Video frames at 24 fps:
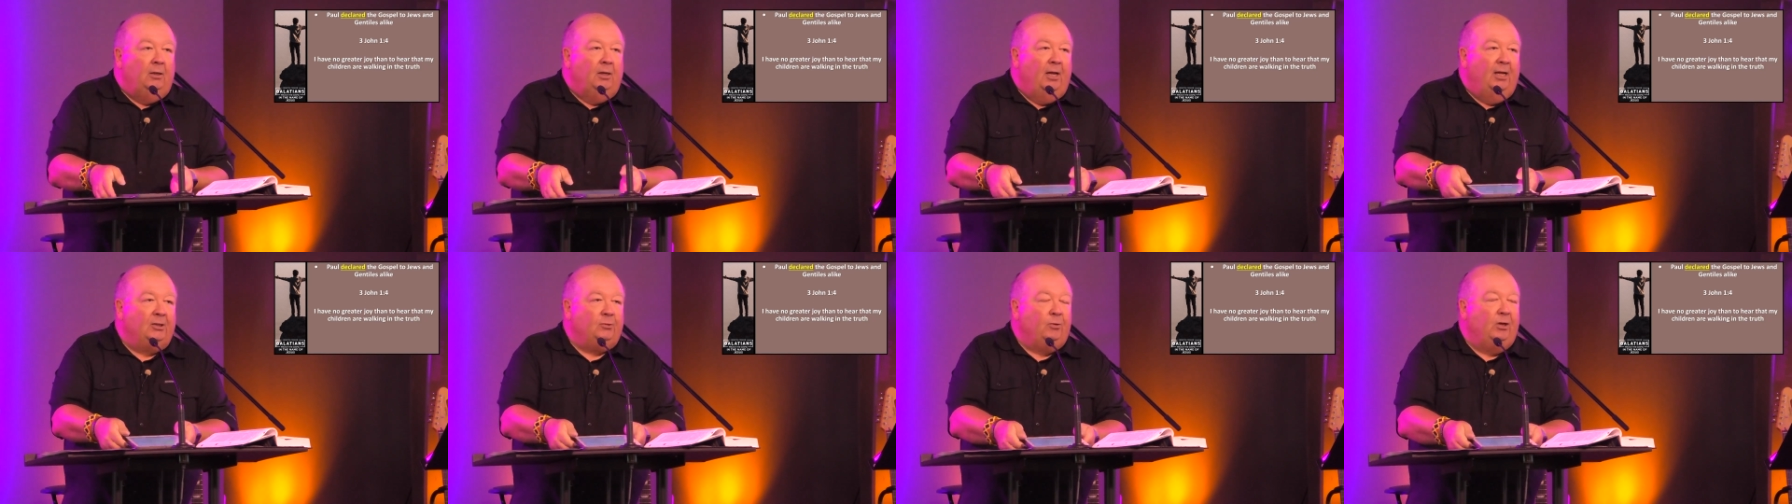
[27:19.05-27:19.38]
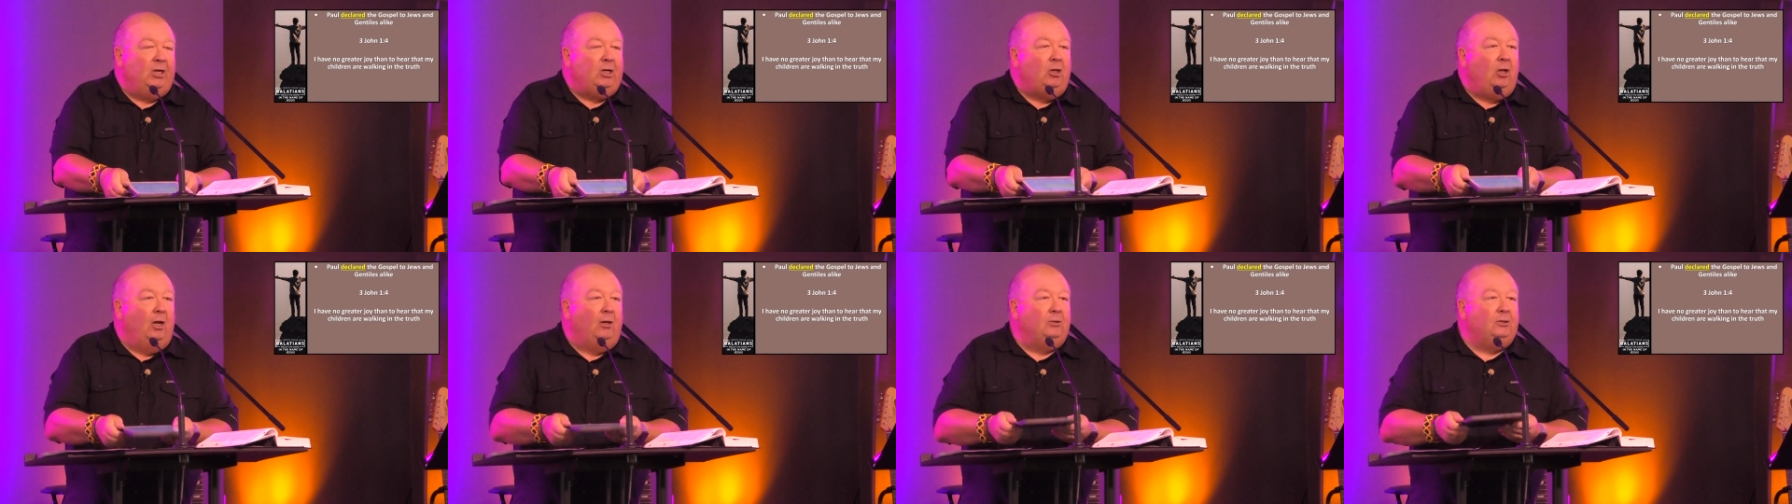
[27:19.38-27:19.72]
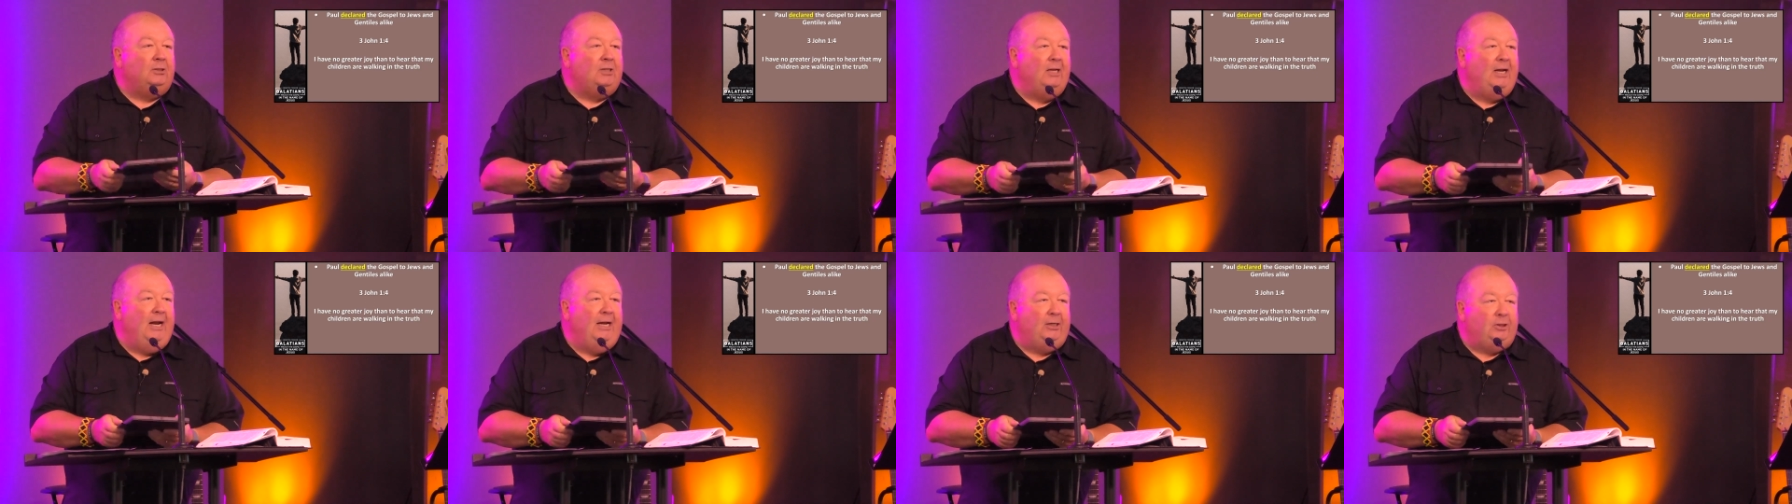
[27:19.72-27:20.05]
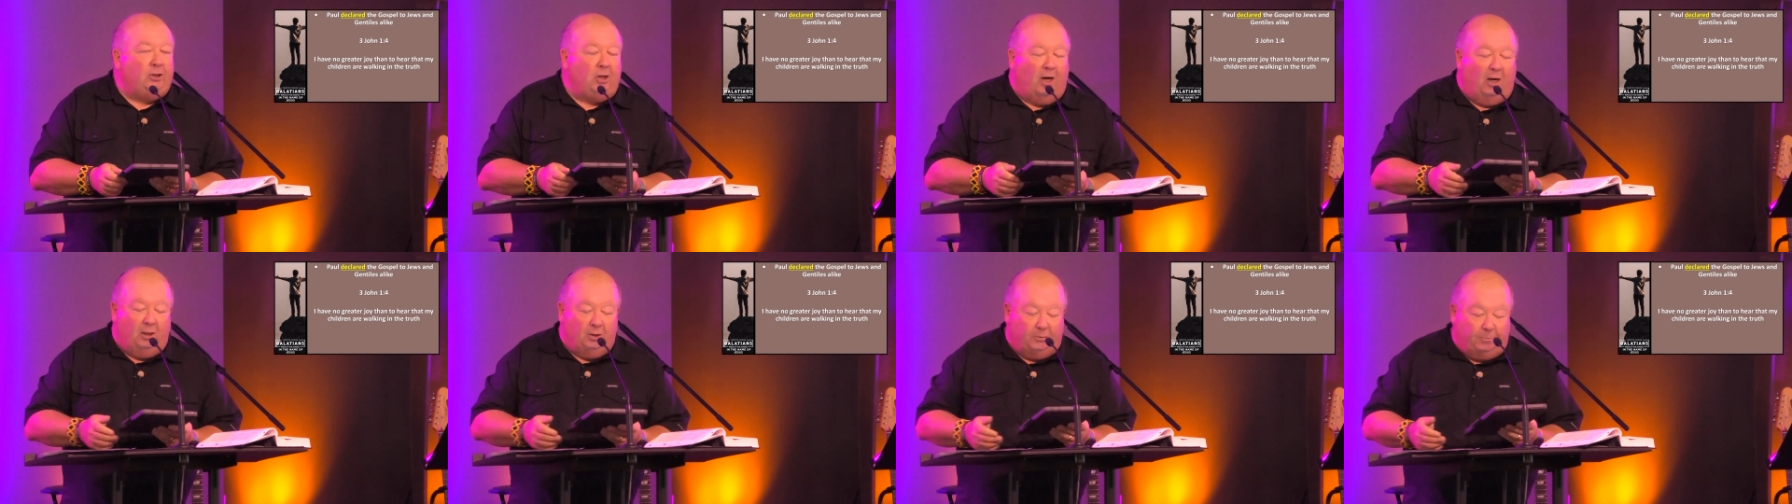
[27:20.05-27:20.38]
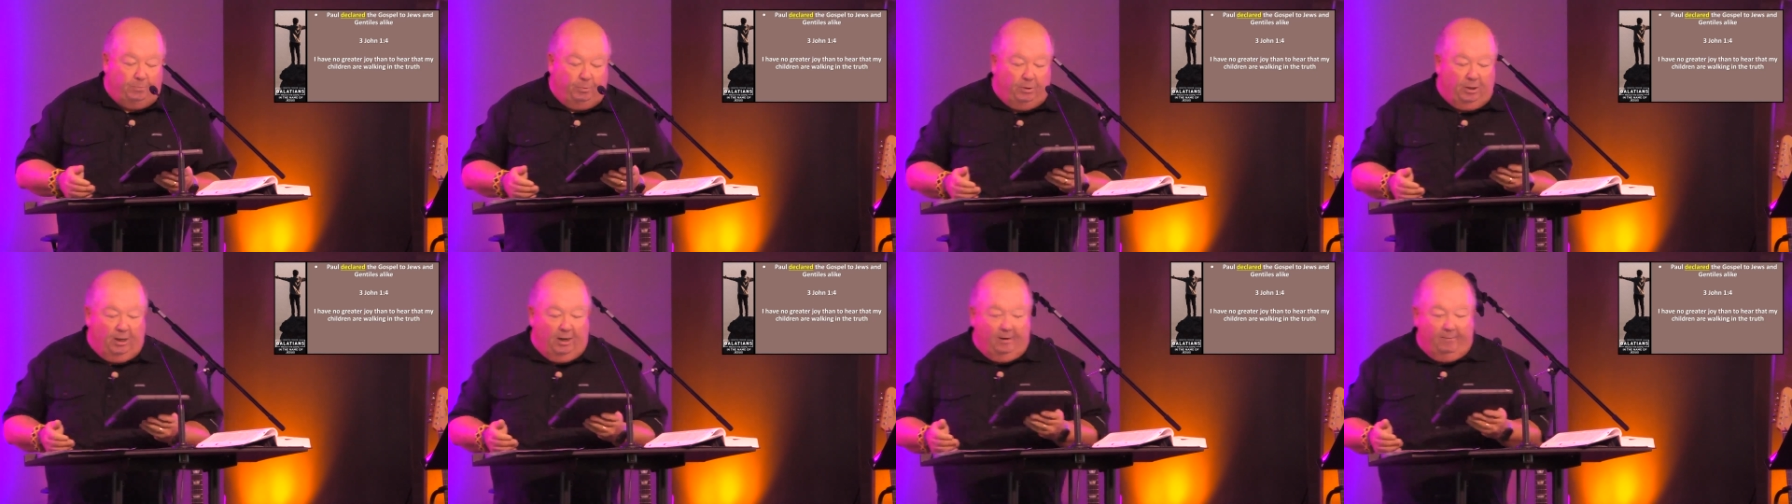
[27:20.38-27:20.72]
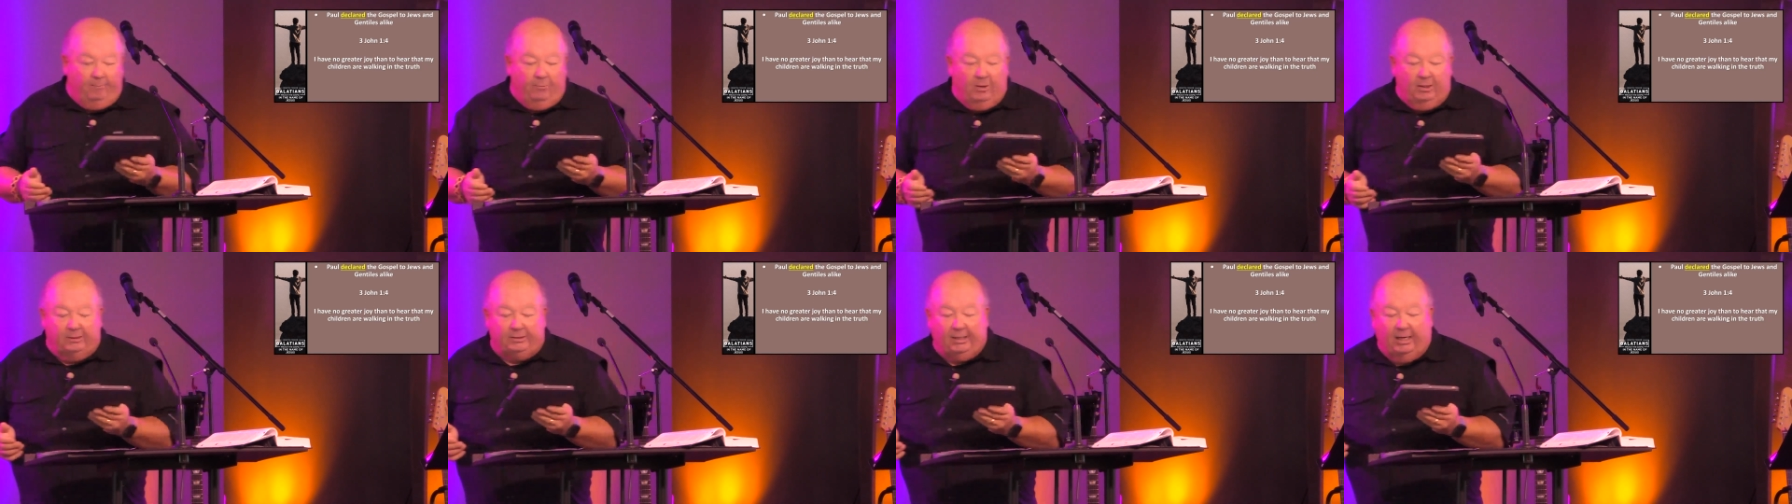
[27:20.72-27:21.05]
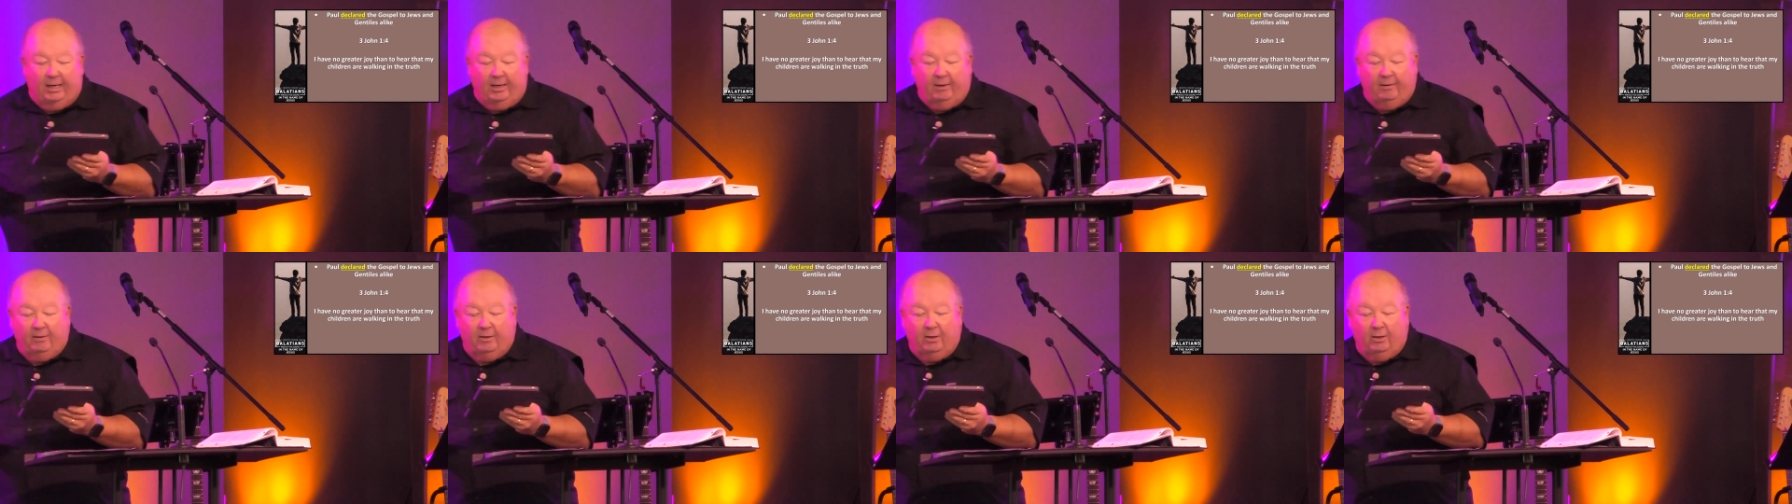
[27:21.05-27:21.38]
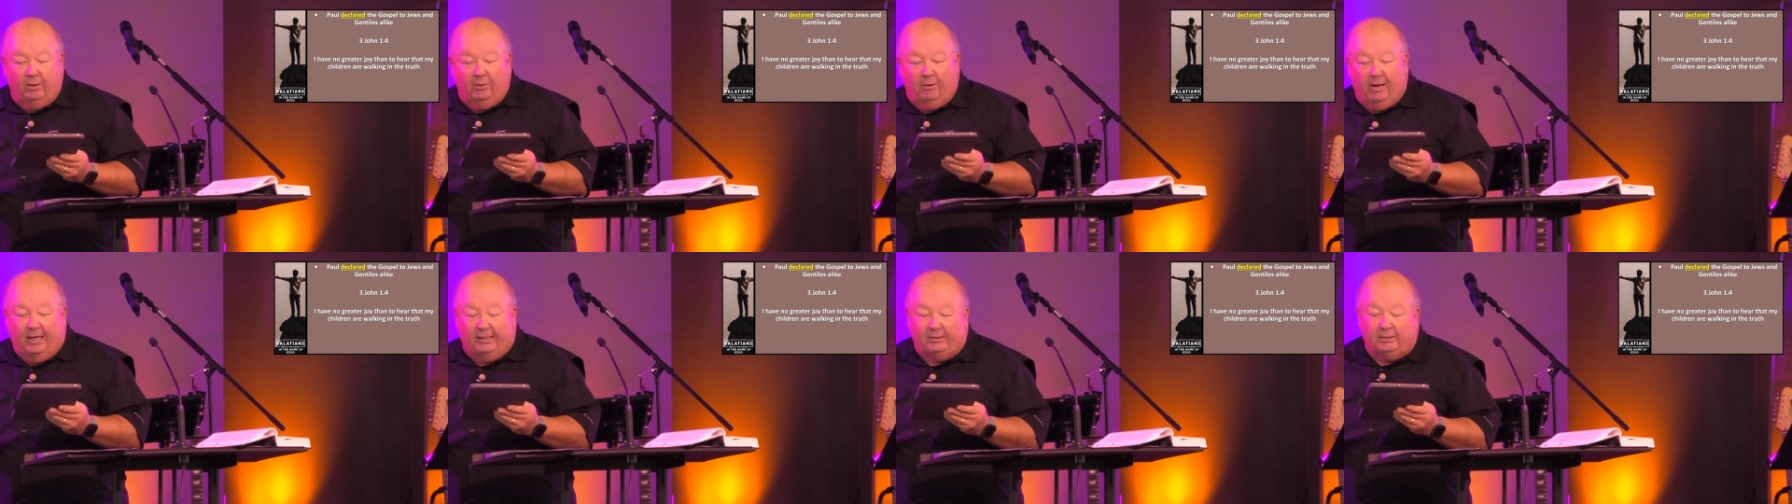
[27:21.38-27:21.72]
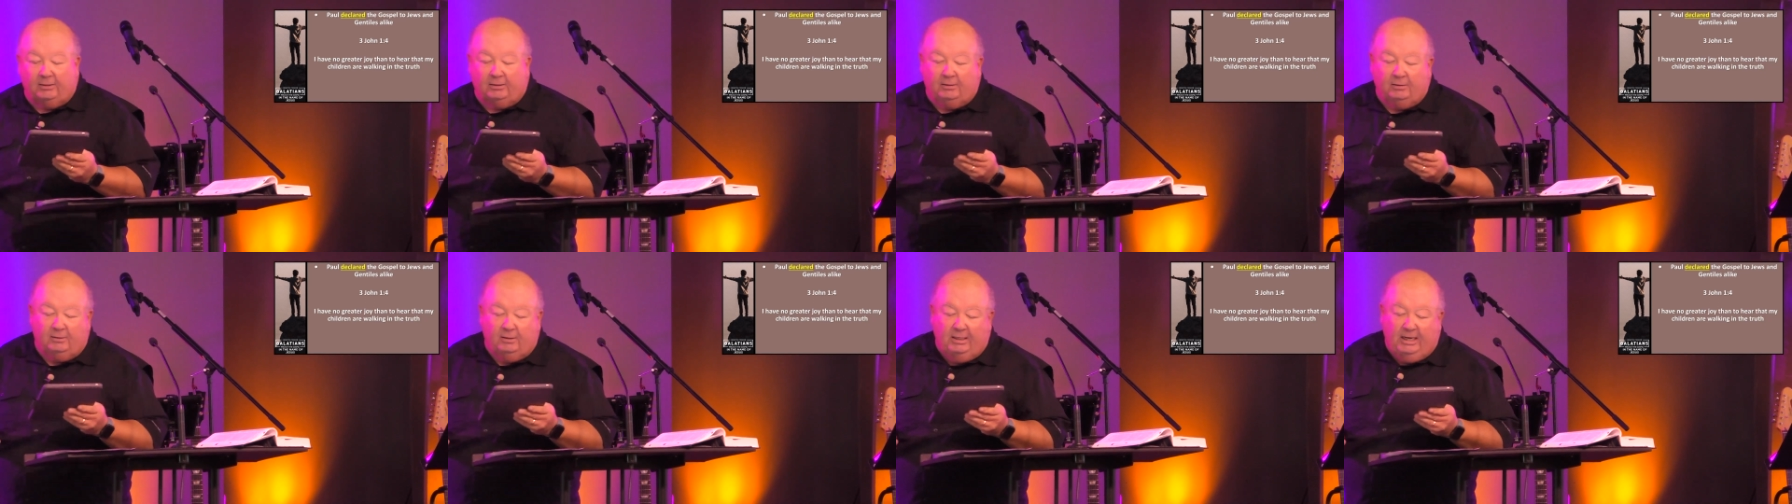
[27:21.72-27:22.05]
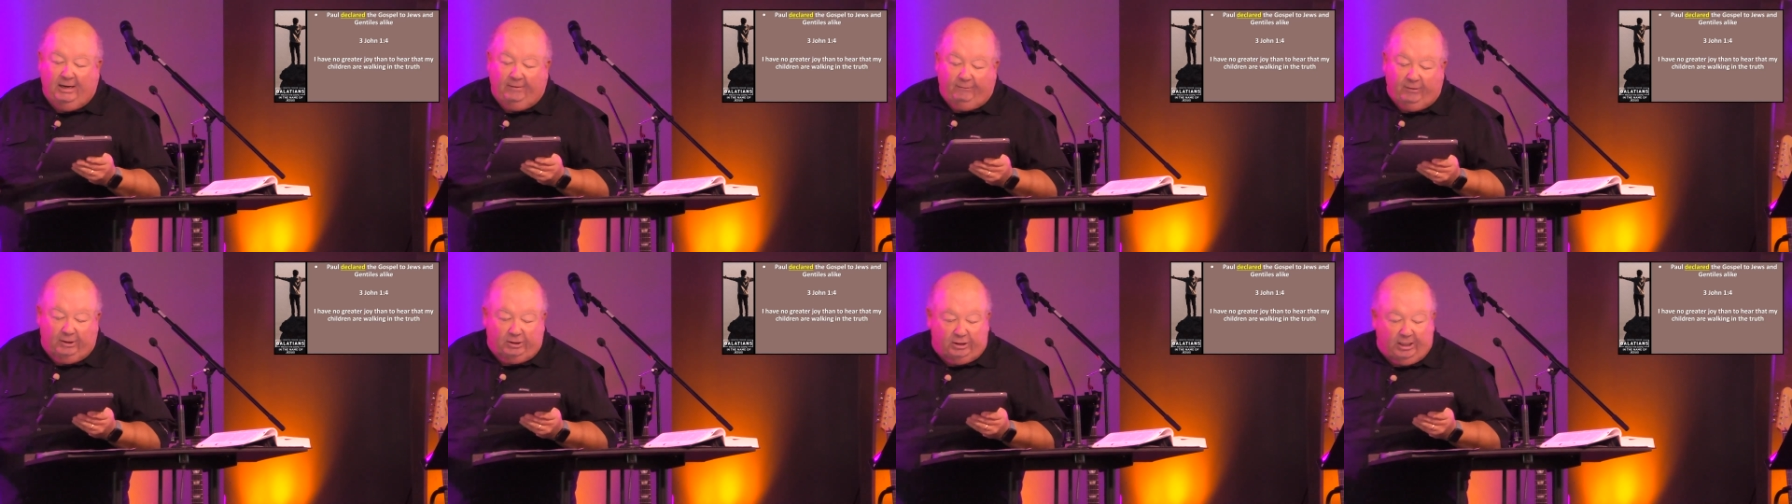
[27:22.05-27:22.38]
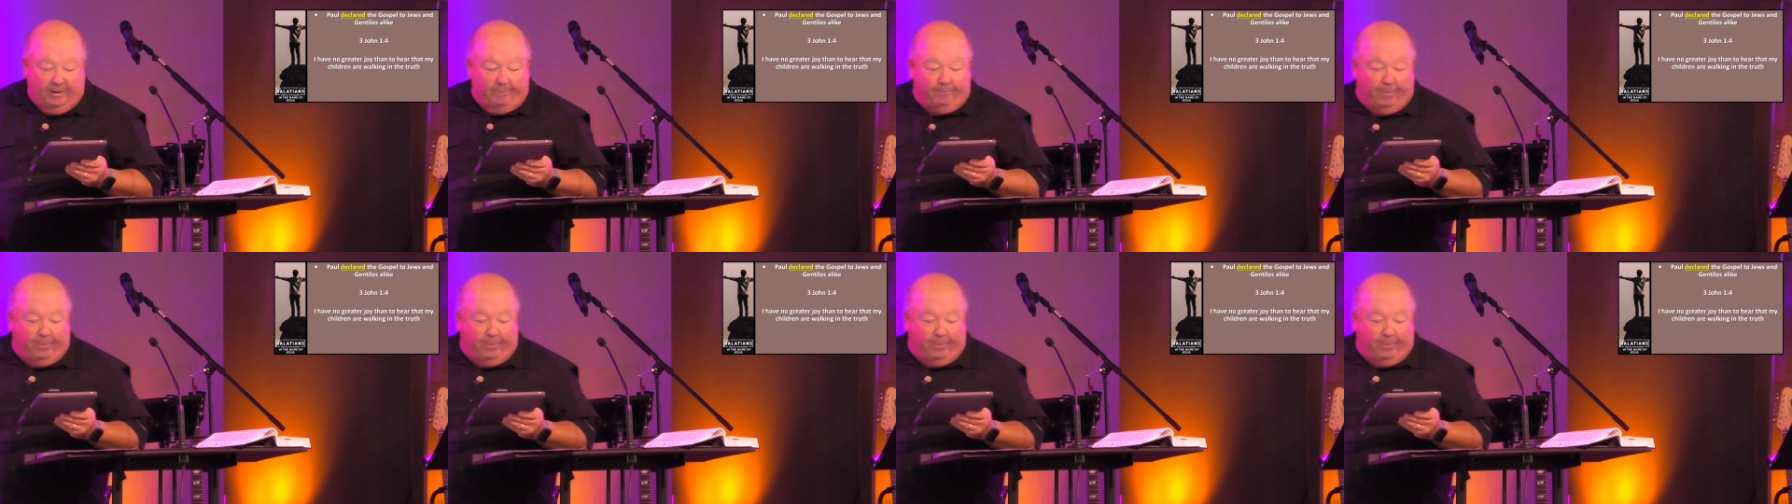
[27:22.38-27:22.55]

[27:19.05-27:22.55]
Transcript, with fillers: As we close today, Charles Plumb was a U.S. Navy jet